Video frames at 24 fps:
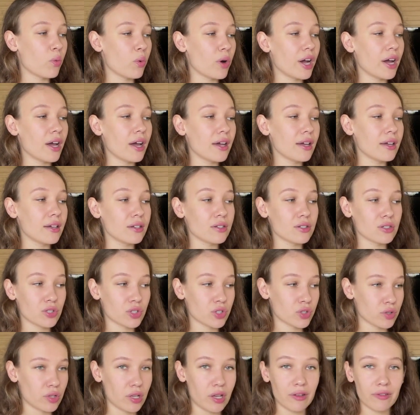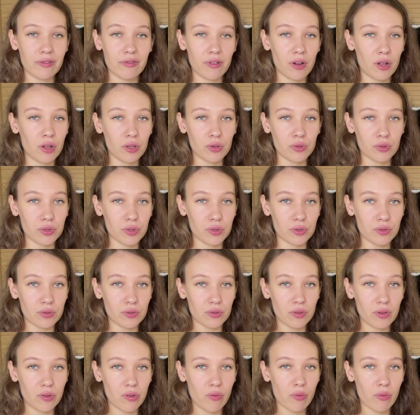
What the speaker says: why should I follow you?